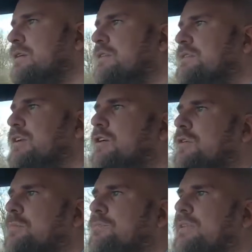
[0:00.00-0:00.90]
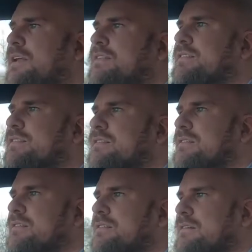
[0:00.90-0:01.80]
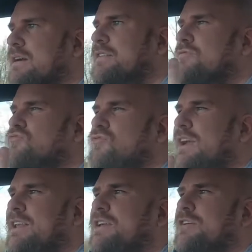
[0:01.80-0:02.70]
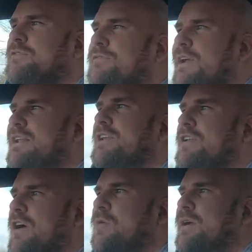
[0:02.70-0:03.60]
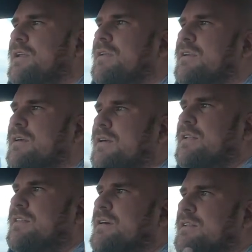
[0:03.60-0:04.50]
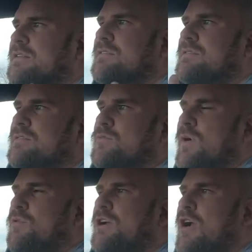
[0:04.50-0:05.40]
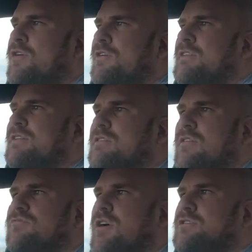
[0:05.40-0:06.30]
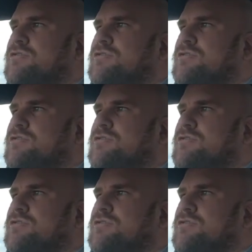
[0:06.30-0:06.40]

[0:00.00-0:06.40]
So it's a really good feeling knowing that when we're going on these long road